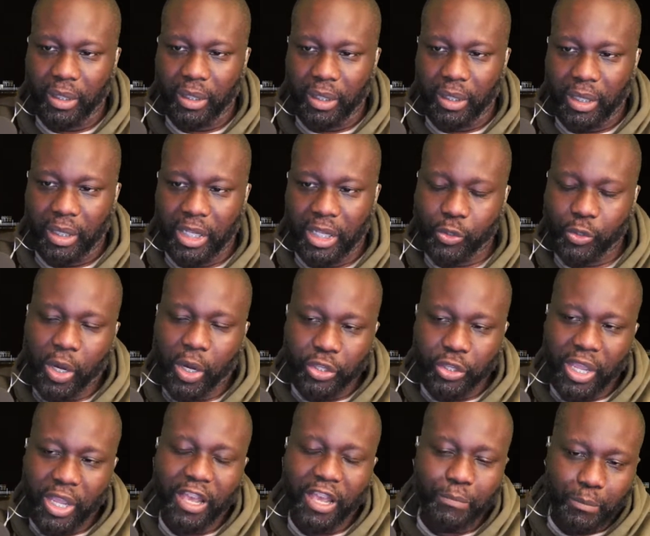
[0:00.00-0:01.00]
That's why you
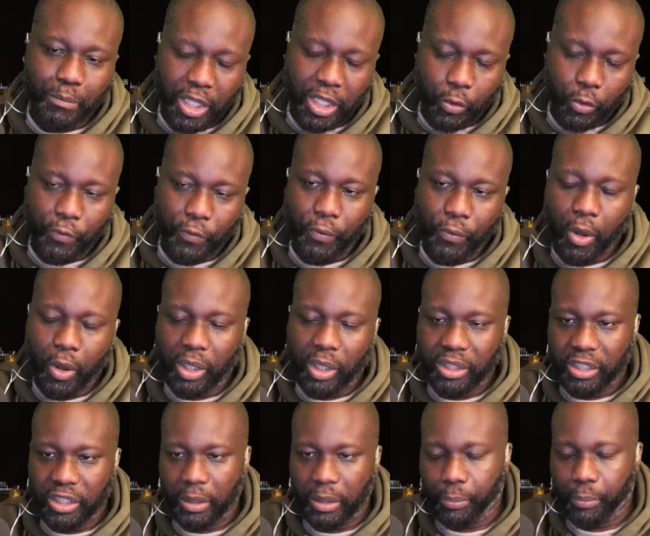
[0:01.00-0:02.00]
have men who fall into
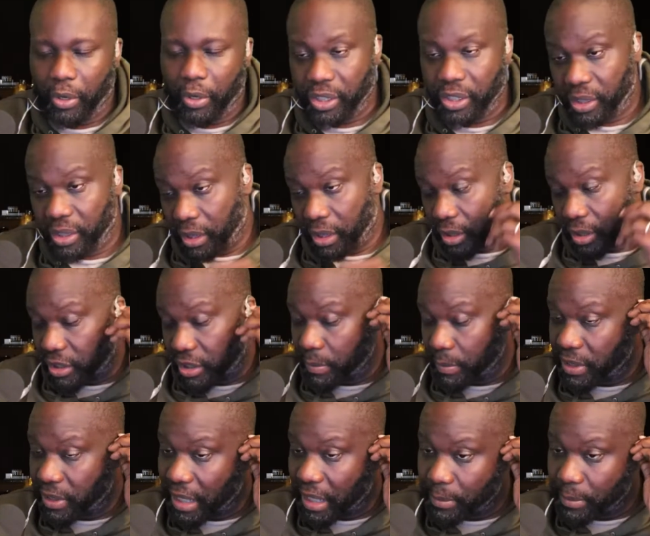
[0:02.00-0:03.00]
depression and
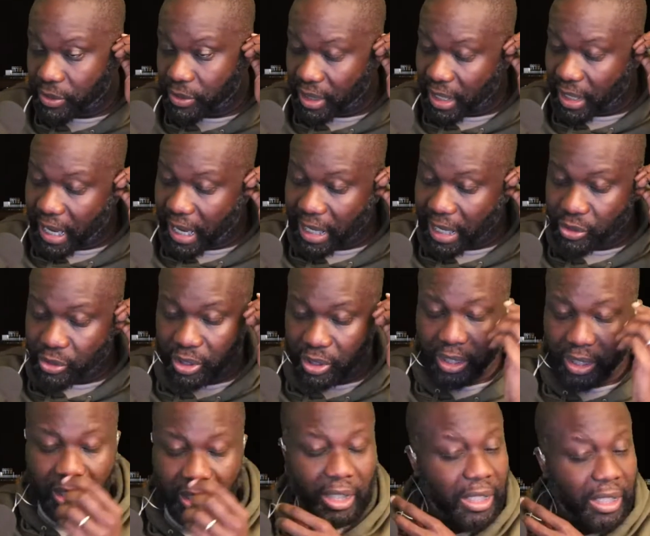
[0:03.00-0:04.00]
sometimes actually
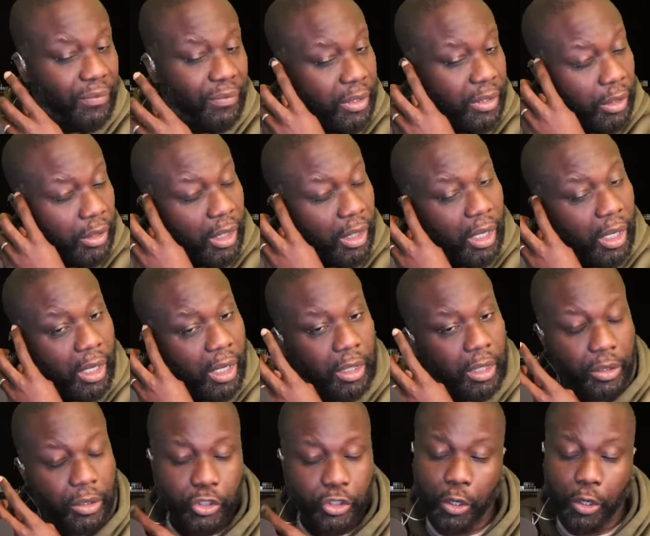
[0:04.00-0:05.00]
even uh,
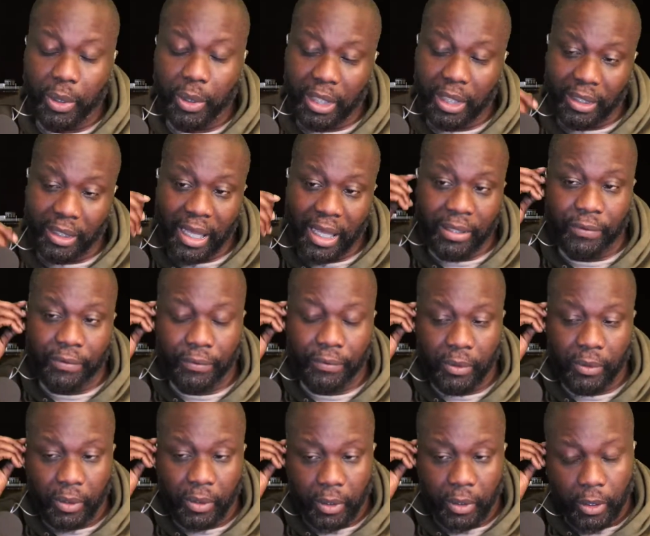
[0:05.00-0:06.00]
terminate life,
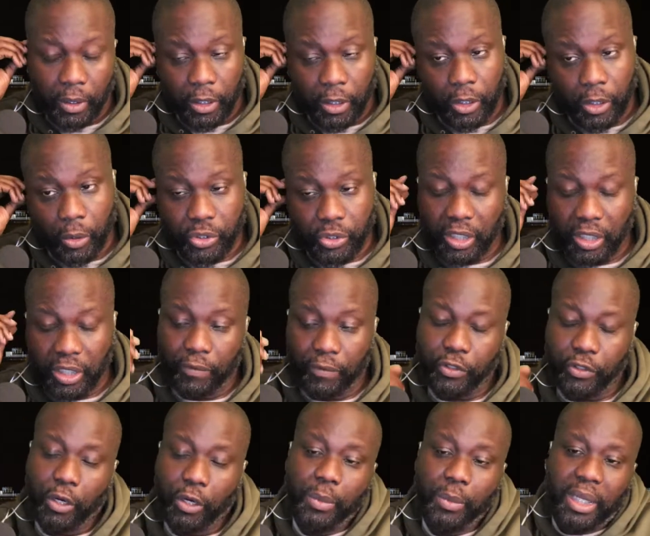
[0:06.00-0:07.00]
you know,
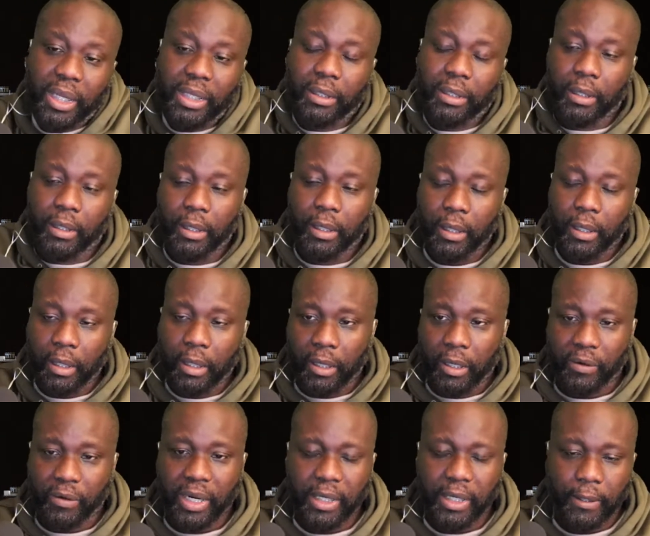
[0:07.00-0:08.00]
self-terminate,
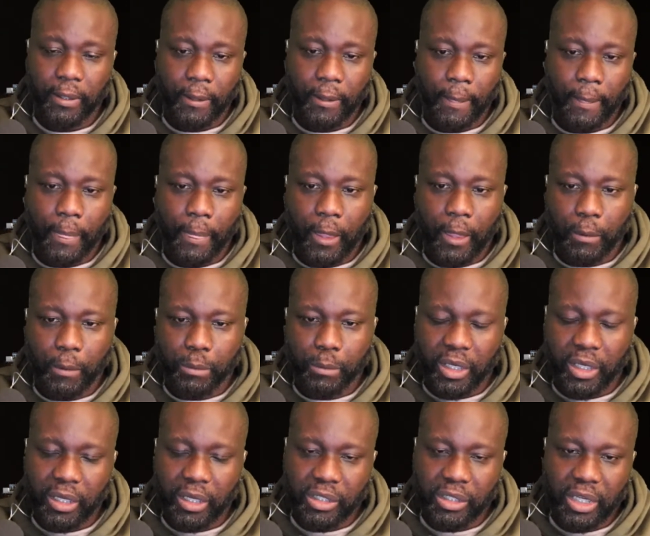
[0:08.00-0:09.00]
right?
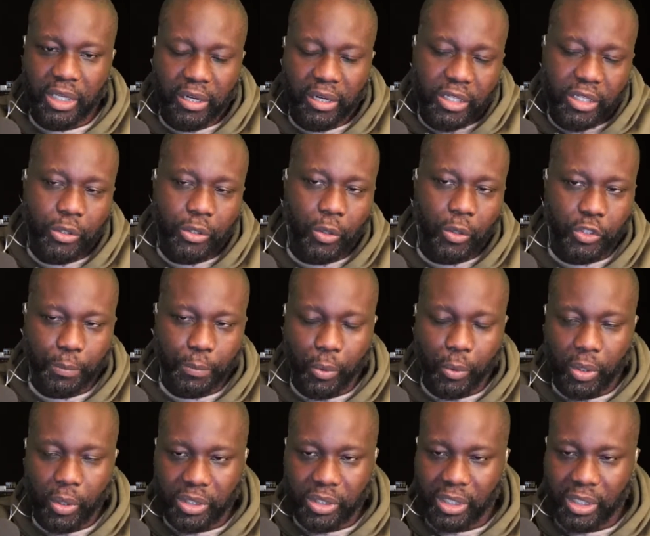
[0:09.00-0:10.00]
Because there is no support
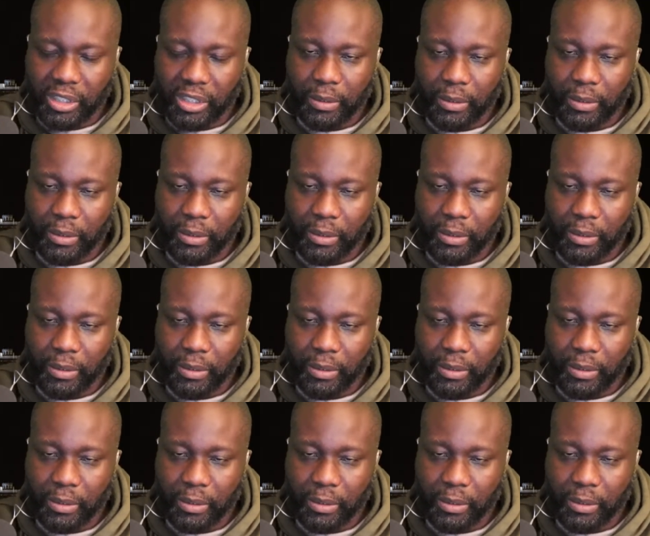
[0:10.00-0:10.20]
system.